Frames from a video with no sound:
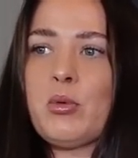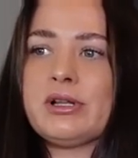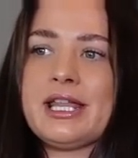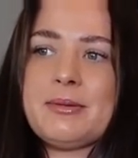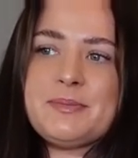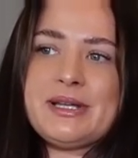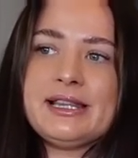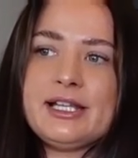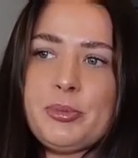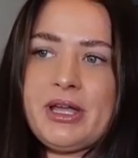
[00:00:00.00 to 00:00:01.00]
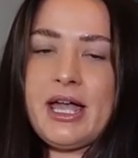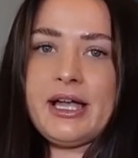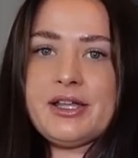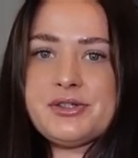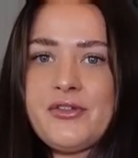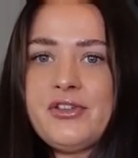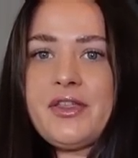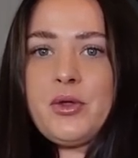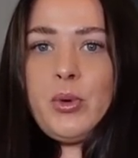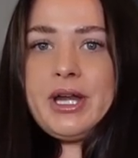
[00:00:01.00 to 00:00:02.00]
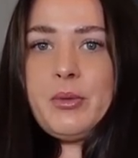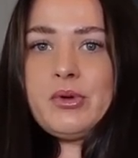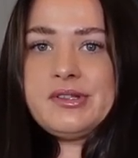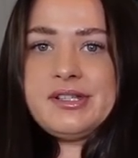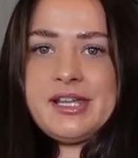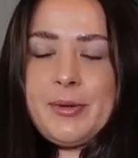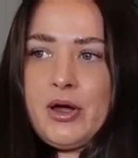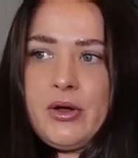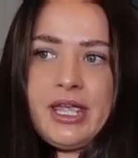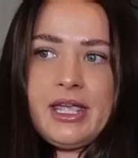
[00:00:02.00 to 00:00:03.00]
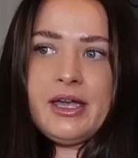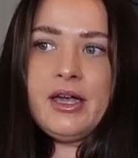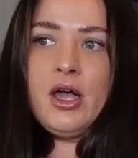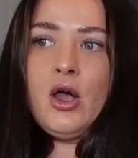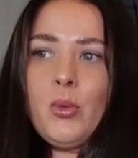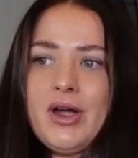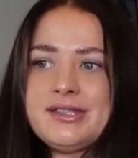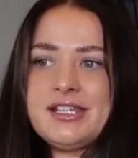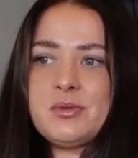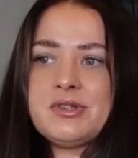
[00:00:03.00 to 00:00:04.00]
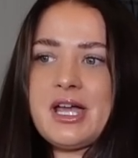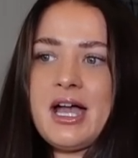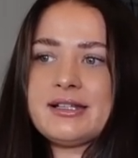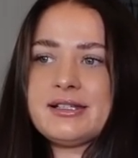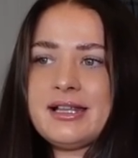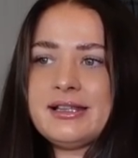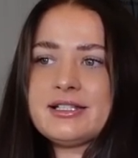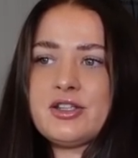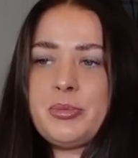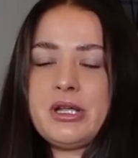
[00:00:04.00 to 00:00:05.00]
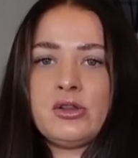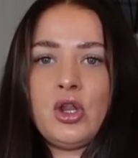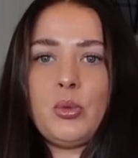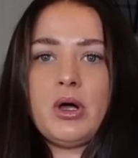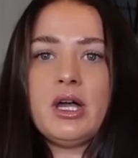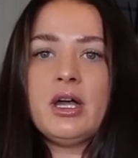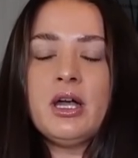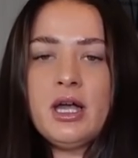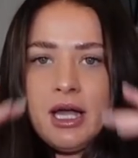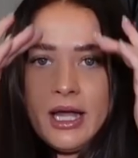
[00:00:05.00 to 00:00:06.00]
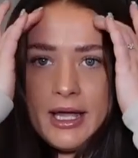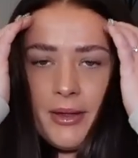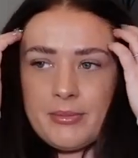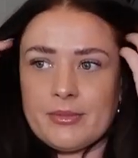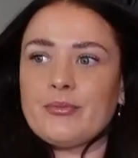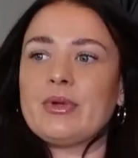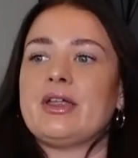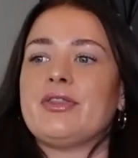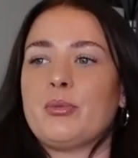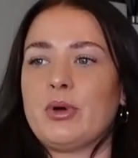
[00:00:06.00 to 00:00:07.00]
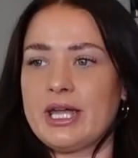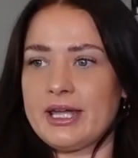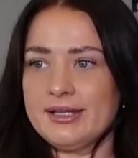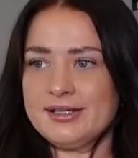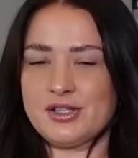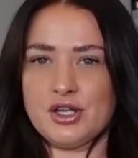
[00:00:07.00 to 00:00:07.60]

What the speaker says: I would like them to be a little bit higher, so I feel like the Whitney ones sit about here, whereas these ones are a little bit lower in the waist.